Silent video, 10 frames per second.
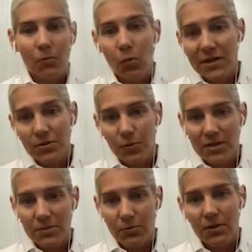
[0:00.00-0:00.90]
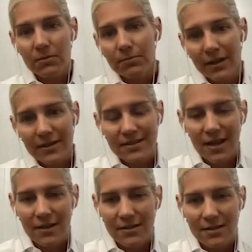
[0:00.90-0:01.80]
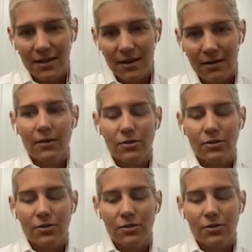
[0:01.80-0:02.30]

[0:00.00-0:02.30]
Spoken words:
went to West Point, played tennis there,